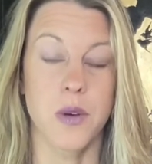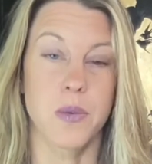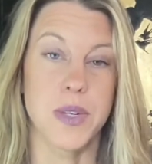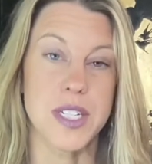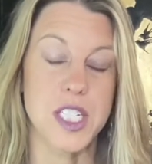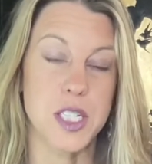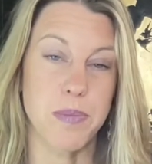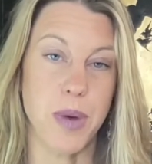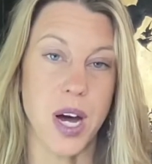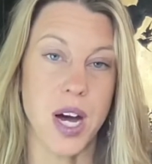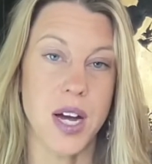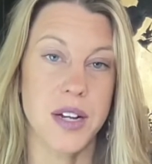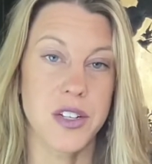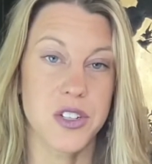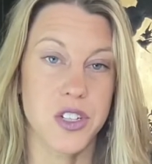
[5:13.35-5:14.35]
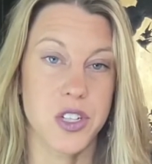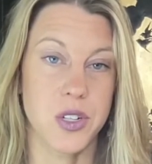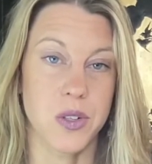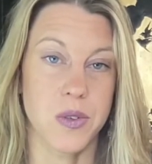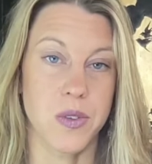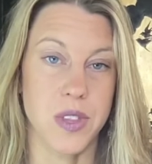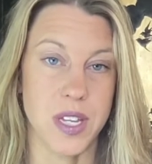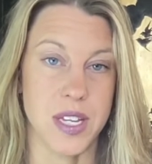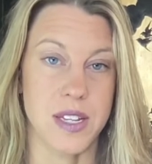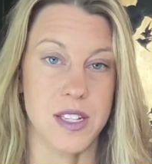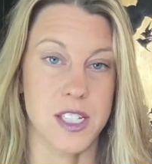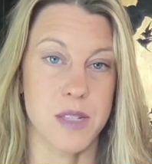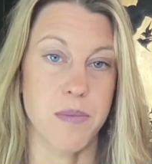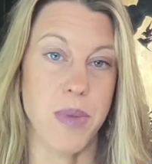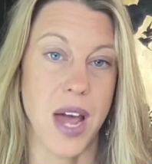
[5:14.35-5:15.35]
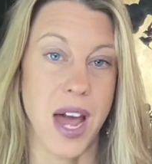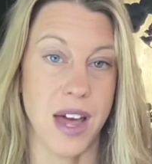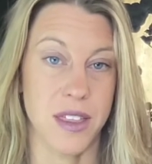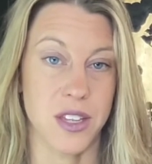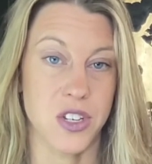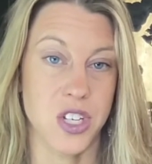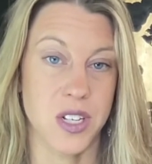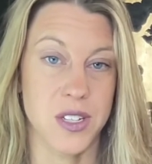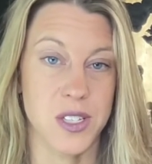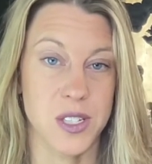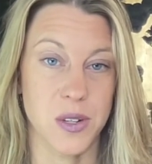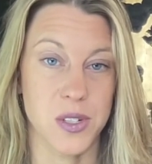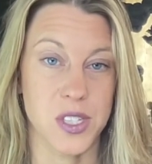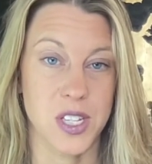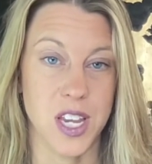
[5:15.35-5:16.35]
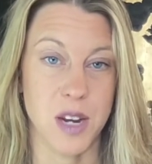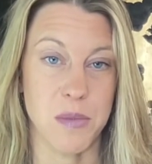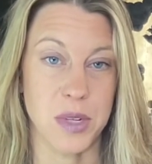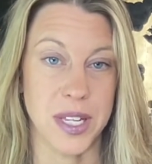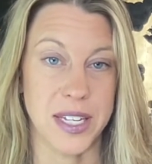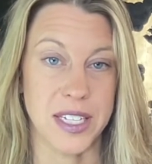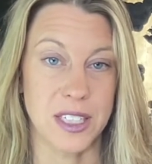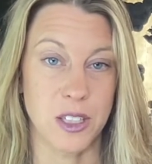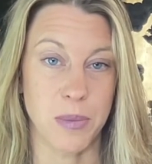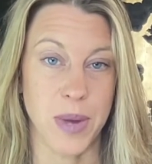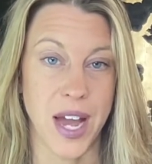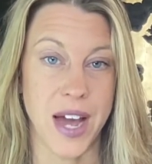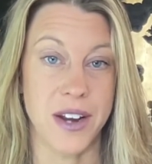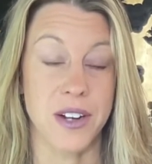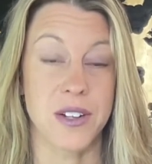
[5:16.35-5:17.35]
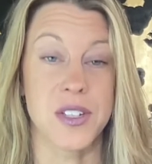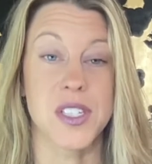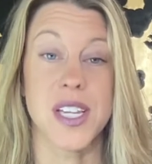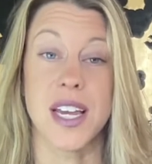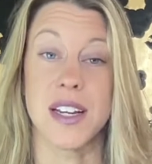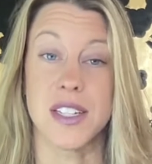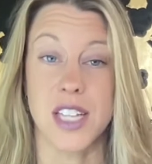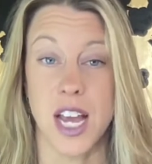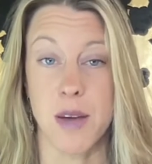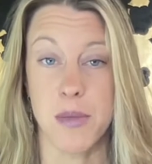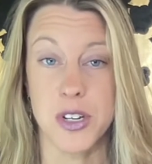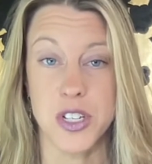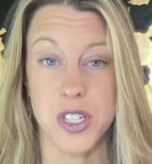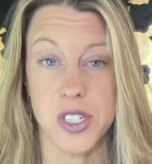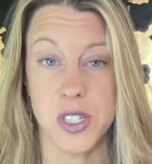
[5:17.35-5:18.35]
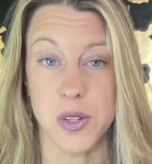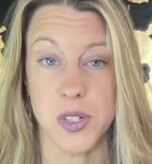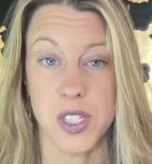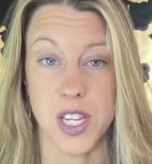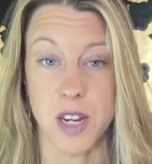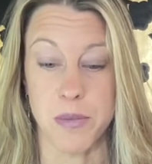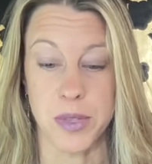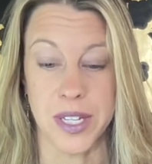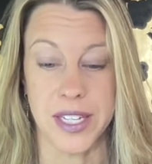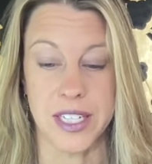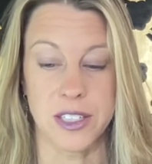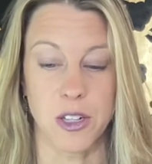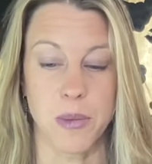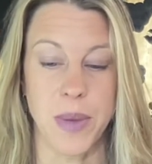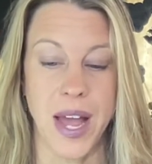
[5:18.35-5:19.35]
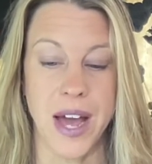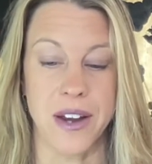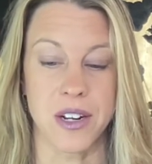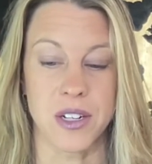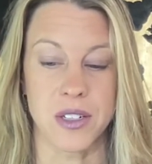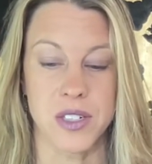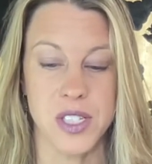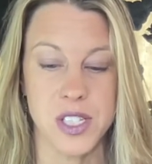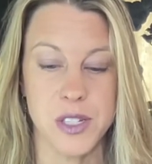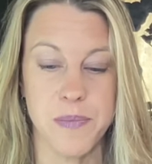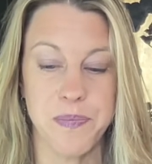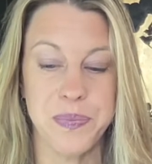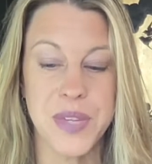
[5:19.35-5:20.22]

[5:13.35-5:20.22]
respond to these pathogen-associated molecular patterns and damage-associated molecular patterns